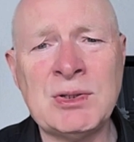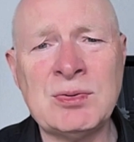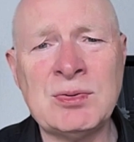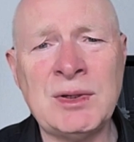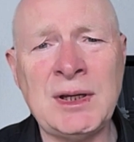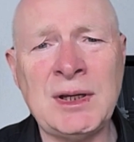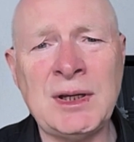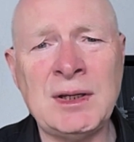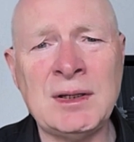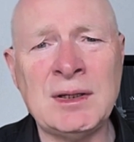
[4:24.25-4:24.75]

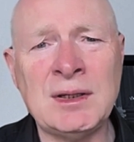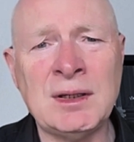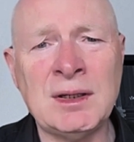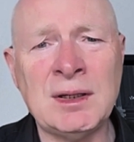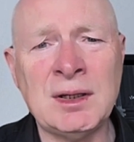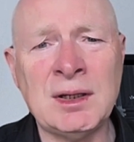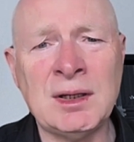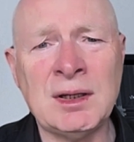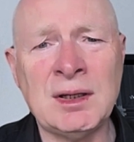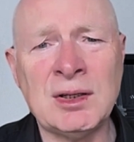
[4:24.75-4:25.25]

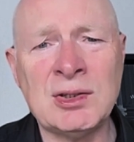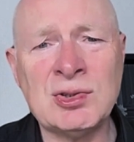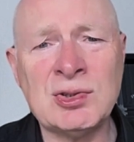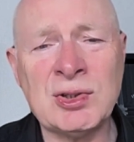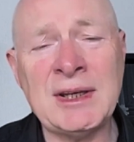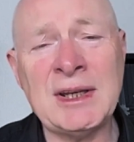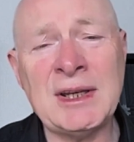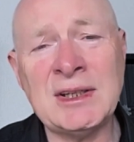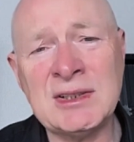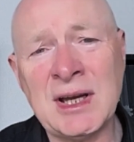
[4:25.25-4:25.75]
between
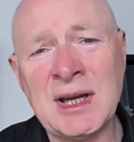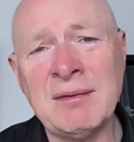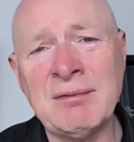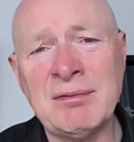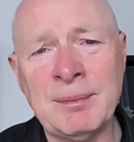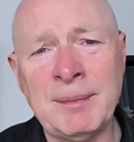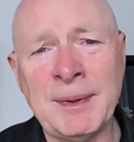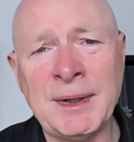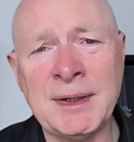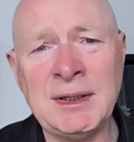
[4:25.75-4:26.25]
trading
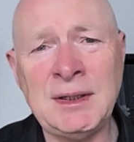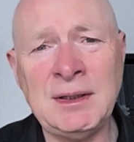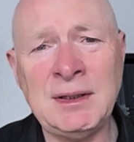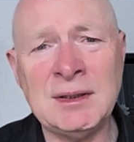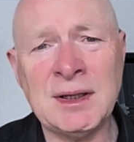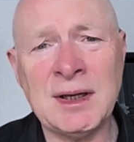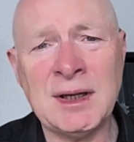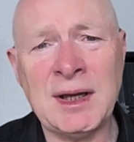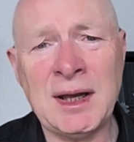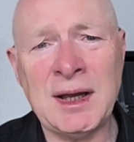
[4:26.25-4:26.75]
time for
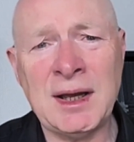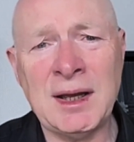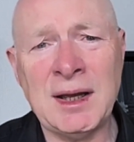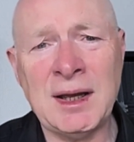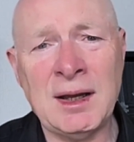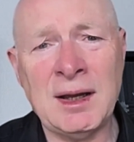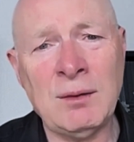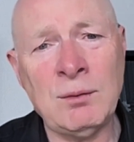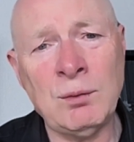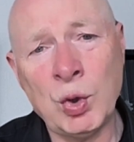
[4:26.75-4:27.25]
money,
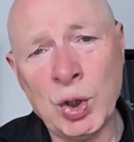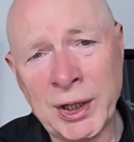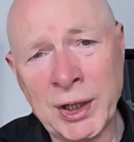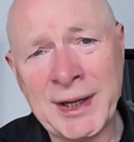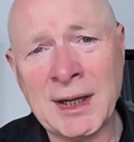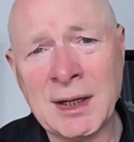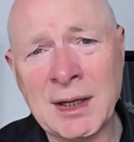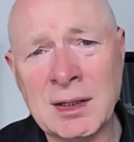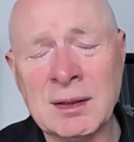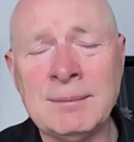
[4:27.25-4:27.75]

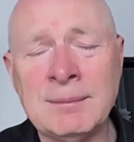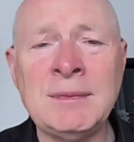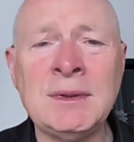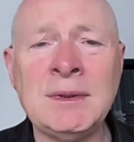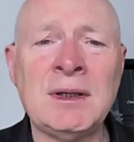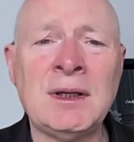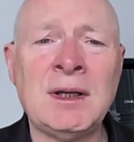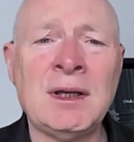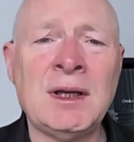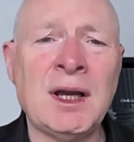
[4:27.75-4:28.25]
work
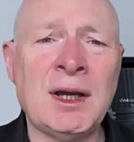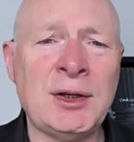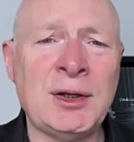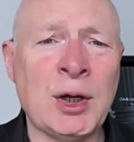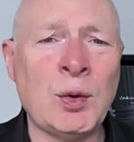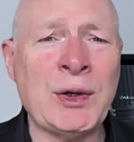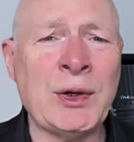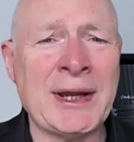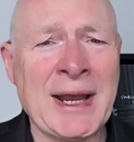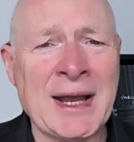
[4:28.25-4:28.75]
income,
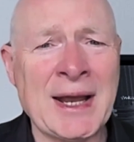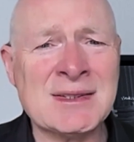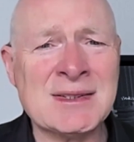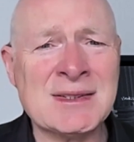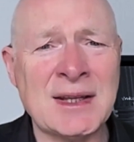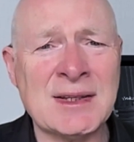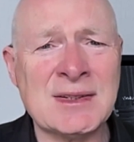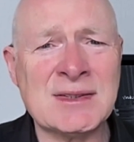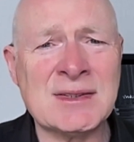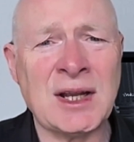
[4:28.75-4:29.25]
and owning
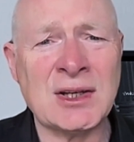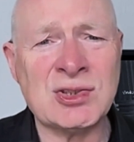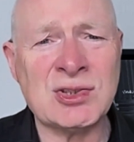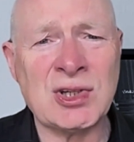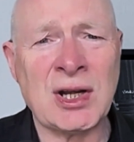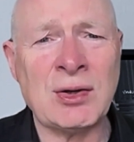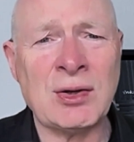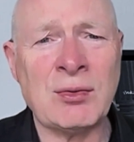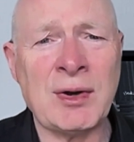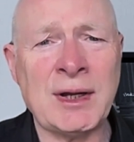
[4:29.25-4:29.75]
assets that
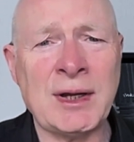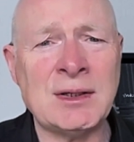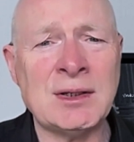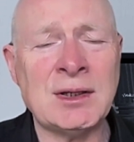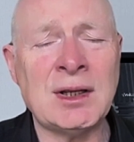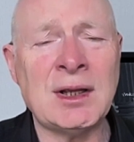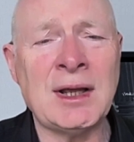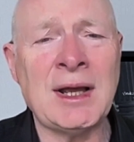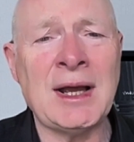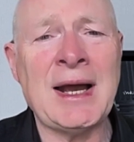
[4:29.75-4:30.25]

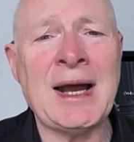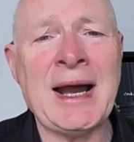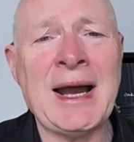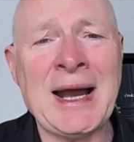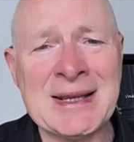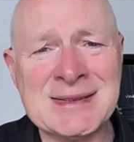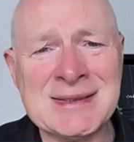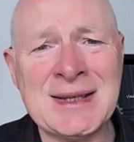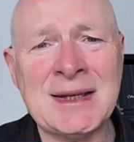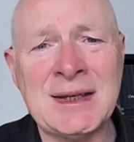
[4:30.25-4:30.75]
generate
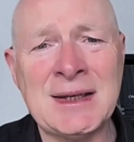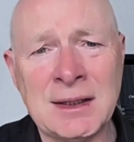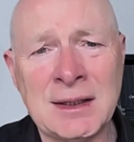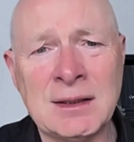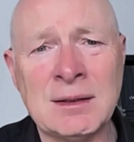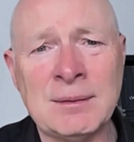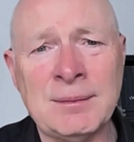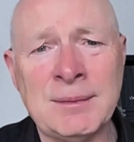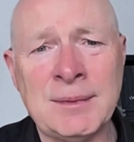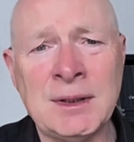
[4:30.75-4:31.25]
asset
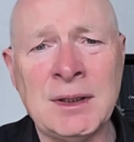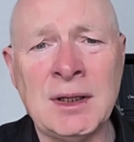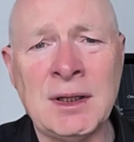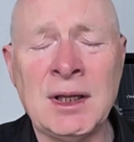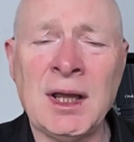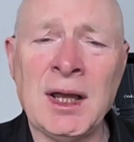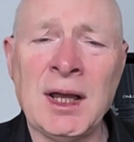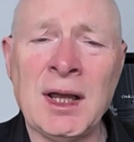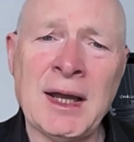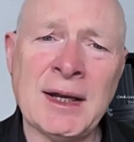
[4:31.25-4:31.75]
income.
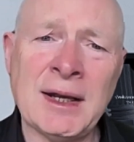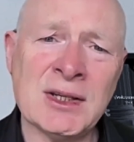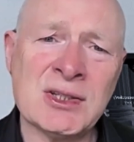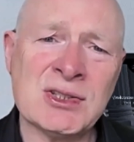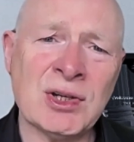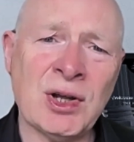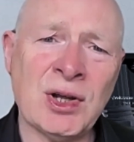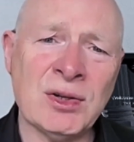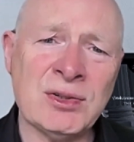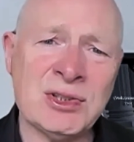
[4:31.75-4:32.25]
And I
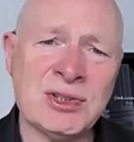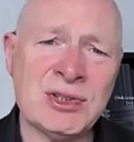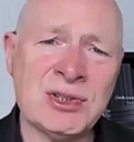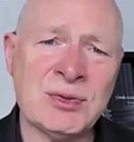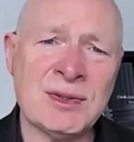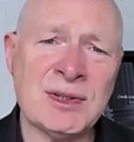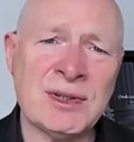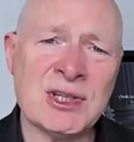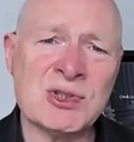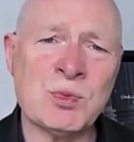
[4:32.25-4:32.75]
started
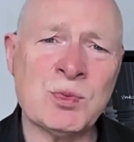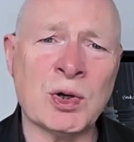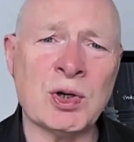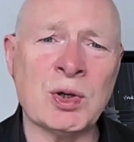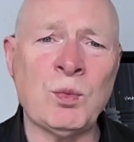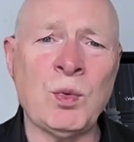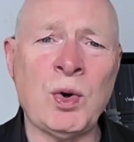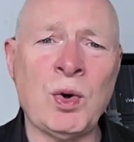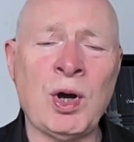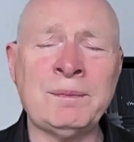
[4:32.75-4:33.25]
doing this
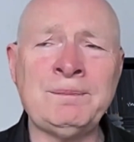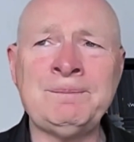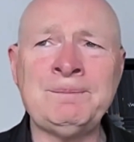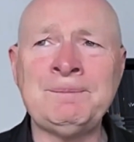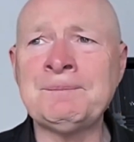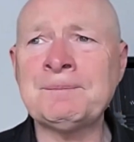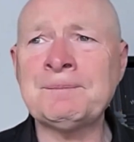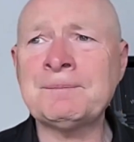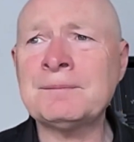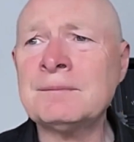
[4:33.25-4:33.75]
one-on-one.
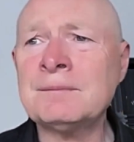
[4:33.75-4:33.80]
